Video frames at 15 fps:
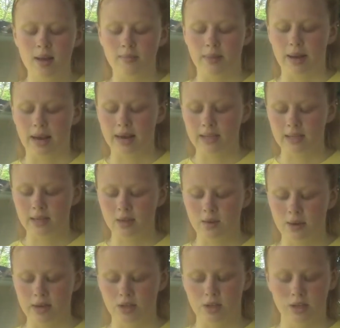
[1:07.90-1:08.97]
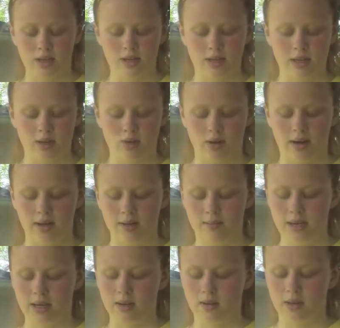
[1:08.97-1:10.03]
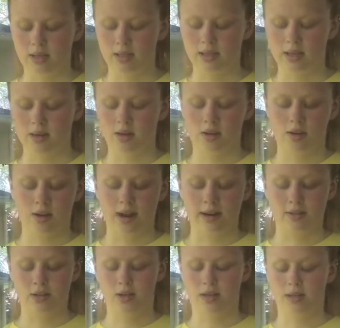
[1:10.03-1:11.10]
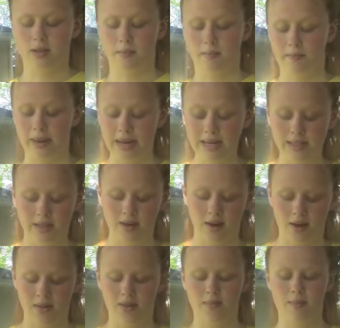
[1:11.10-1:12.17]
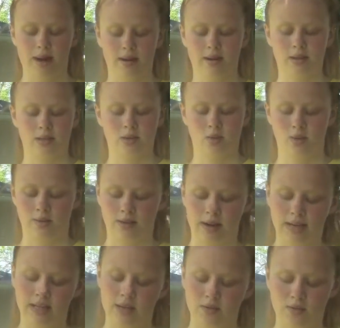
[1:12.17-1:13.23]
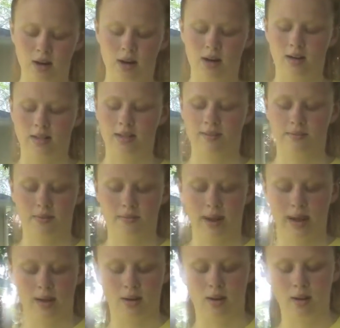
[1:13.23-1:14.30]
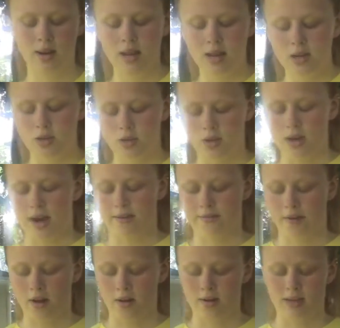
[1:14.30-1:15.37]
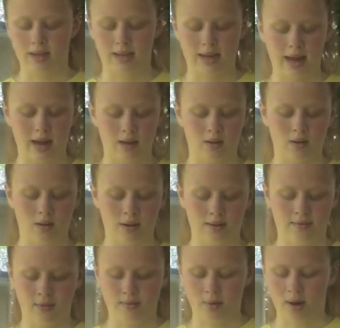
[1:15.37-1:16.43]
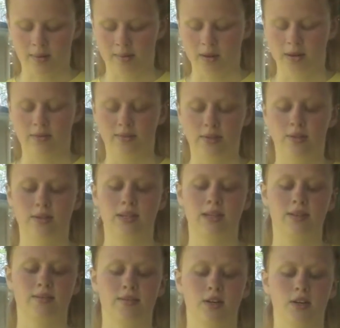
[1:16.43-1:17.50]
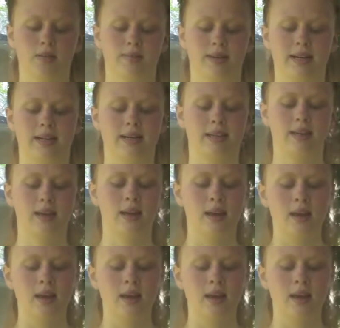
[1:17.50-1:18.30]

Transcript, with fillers: By asking questions and trying to make you consider your actions based on the merits or rights and wrongs of the matter should not fall into the category of improper influence in the first place.